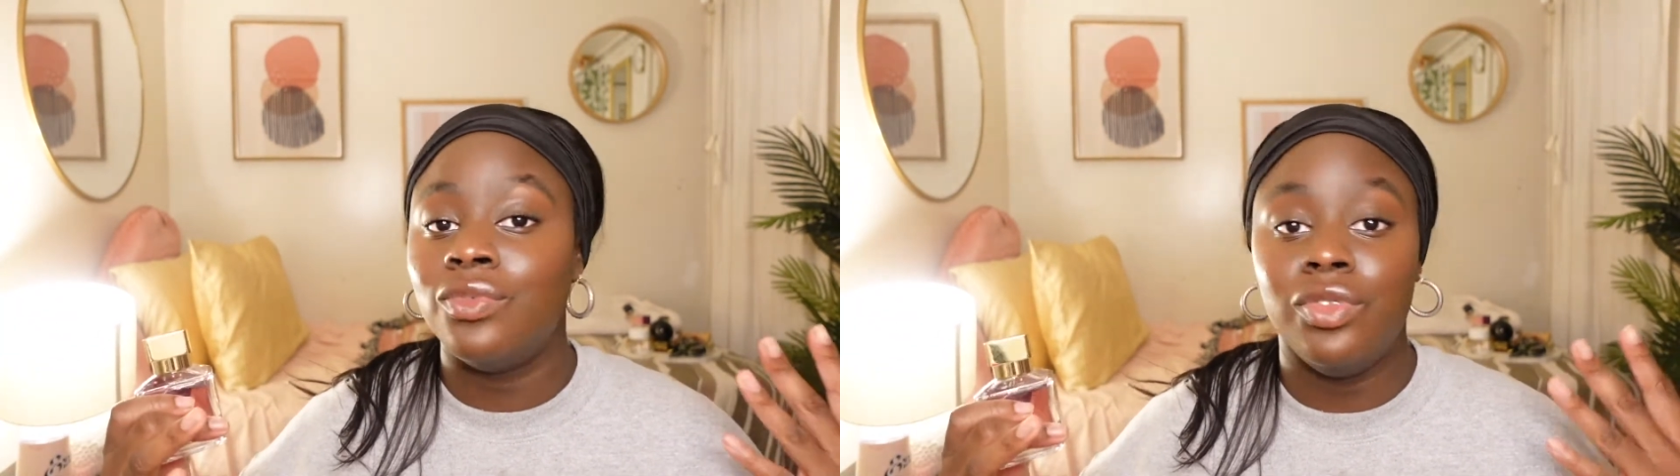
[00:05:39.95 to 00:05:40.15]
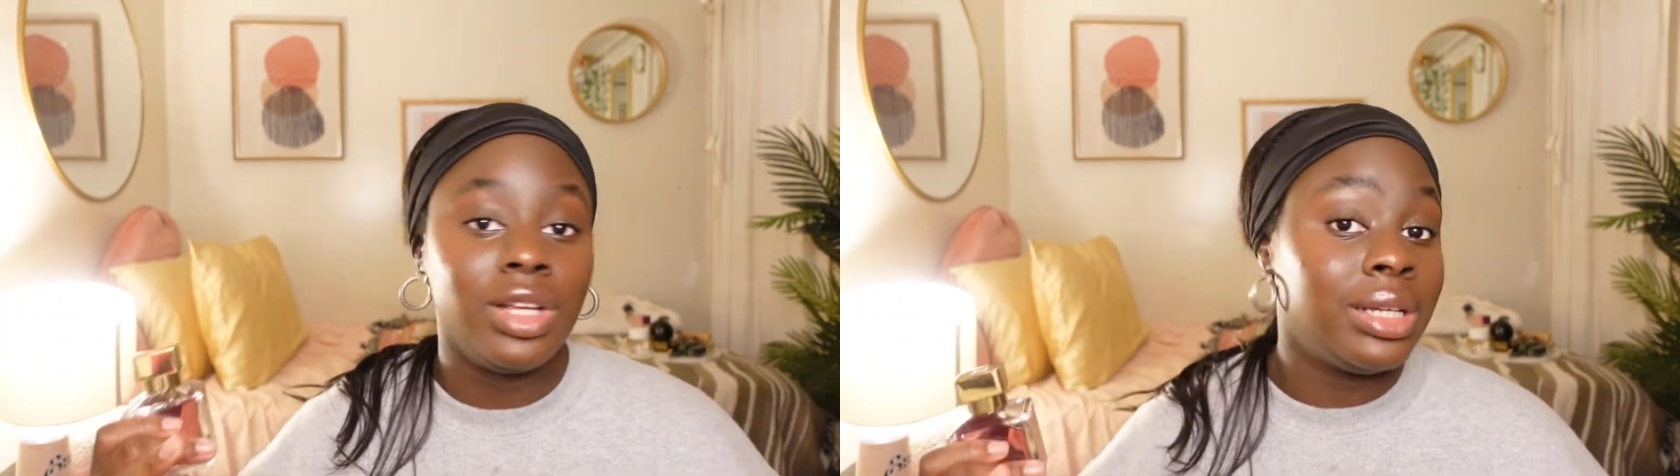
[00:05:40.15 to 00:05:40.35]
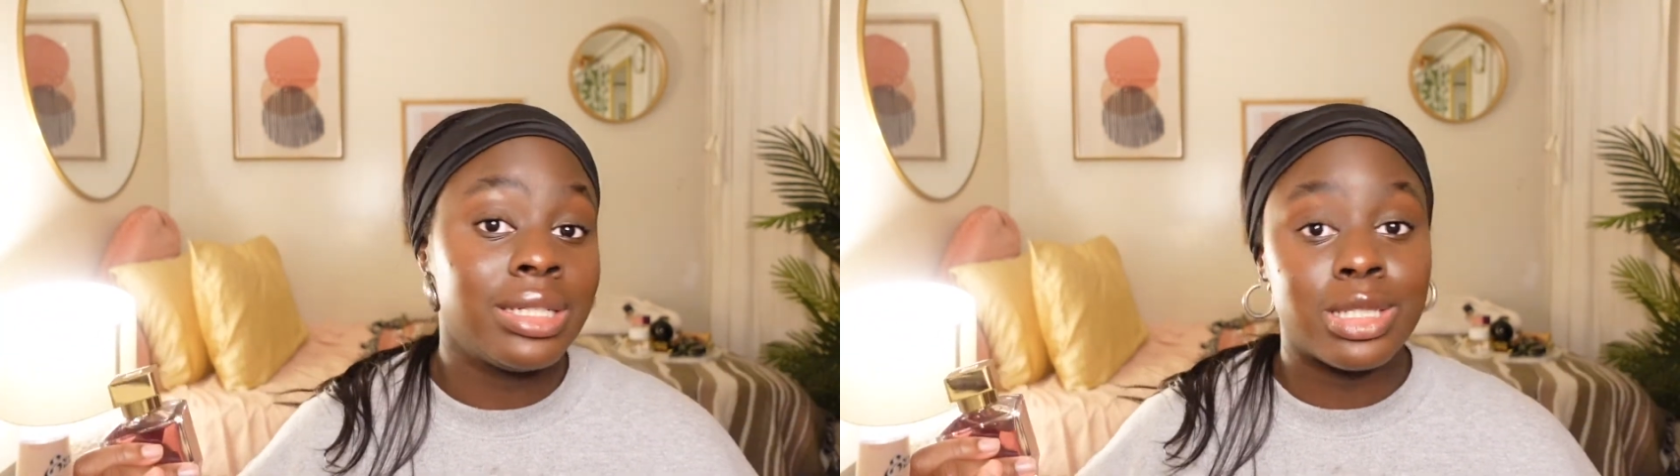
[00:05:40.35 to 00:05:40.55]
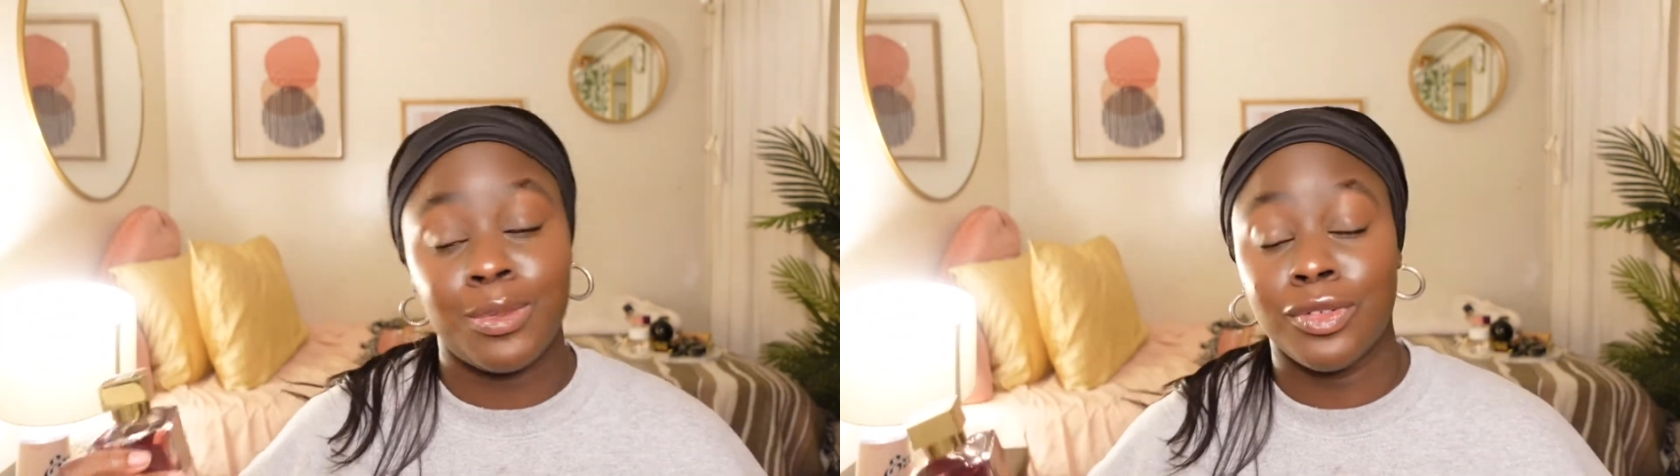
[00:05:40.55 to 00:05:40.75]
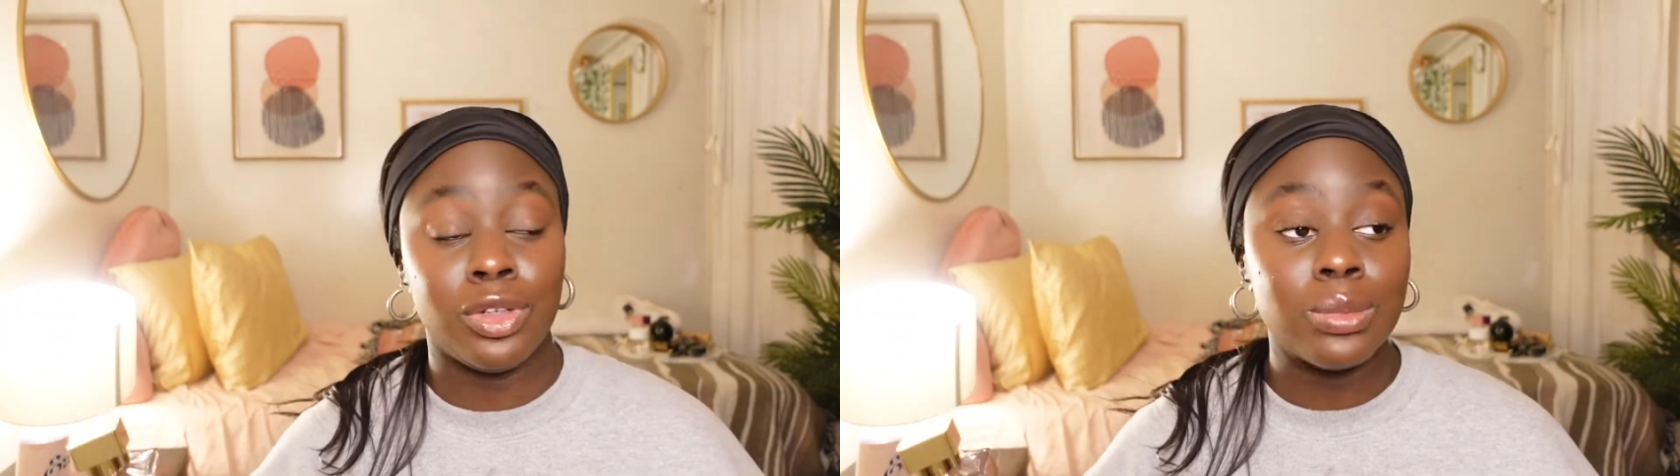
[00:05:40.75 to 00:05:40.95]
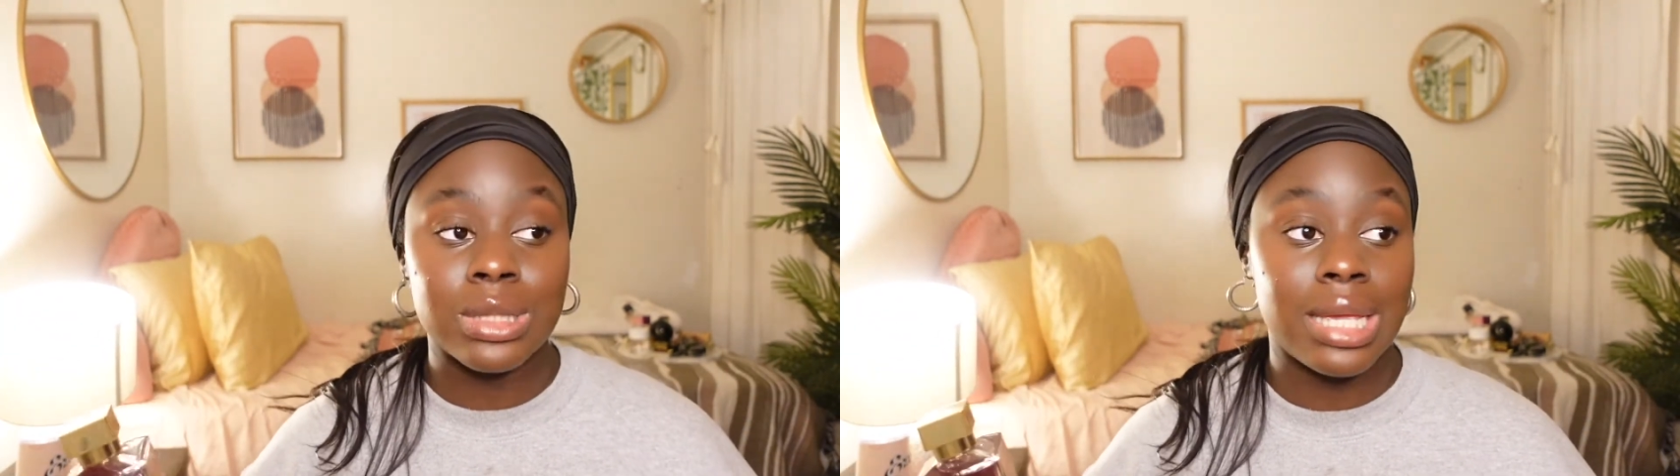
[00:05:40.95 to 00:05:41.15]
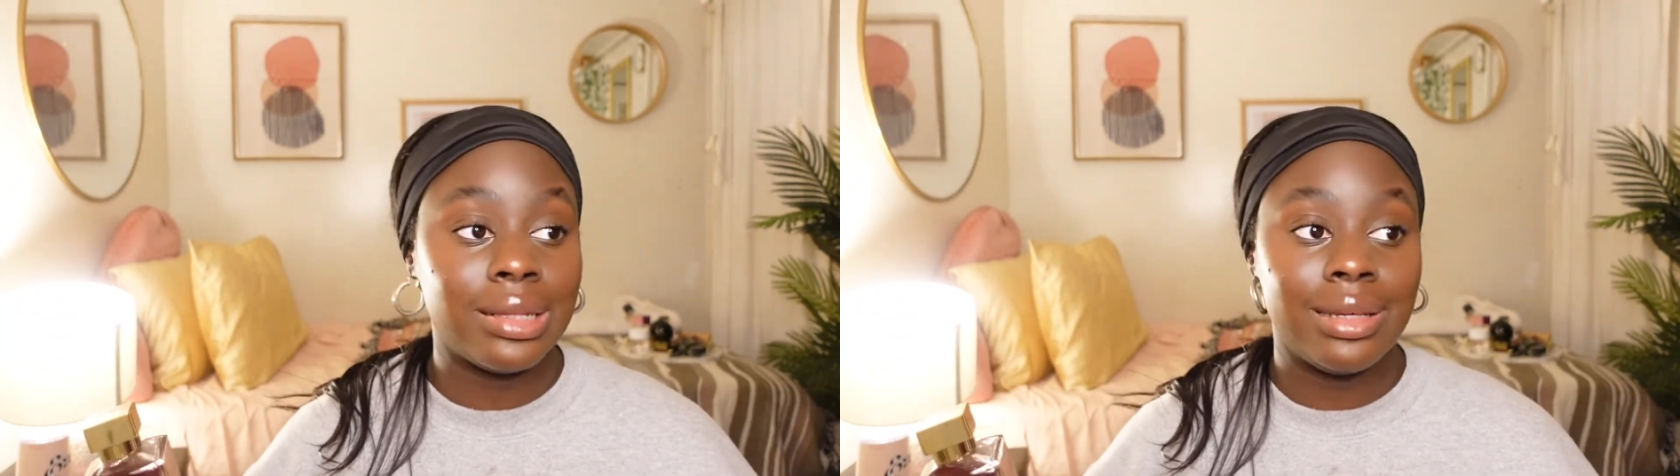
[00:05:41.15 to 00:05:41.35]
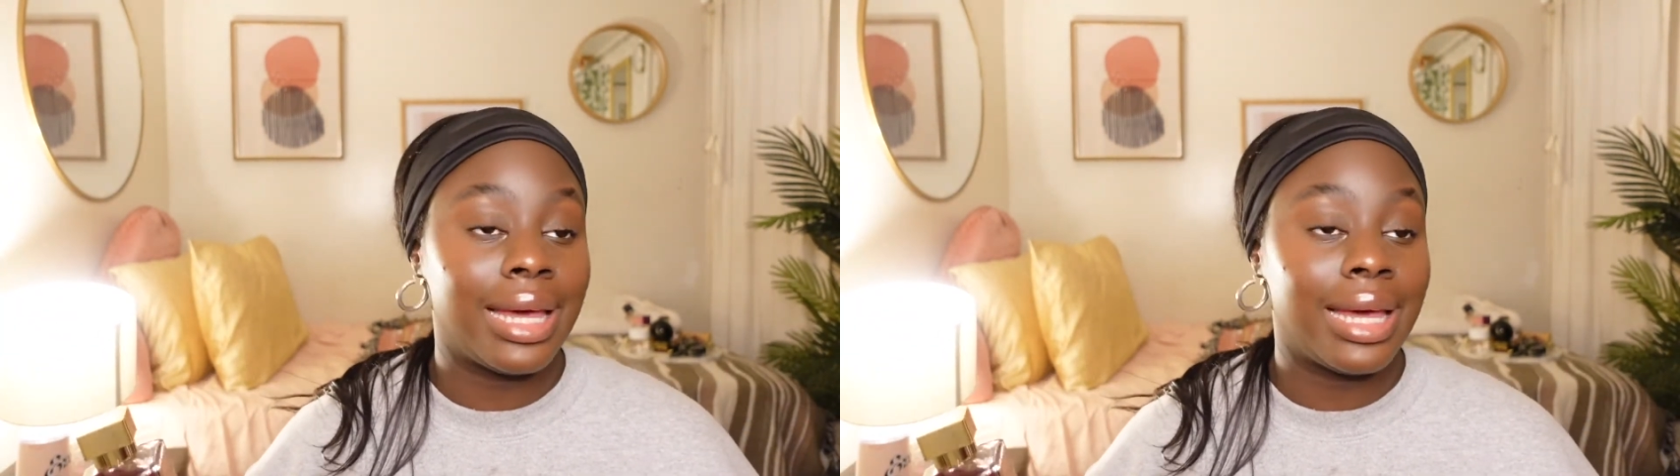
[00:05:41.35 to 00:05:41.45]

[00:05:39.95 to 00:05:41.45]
really into perfumes lately.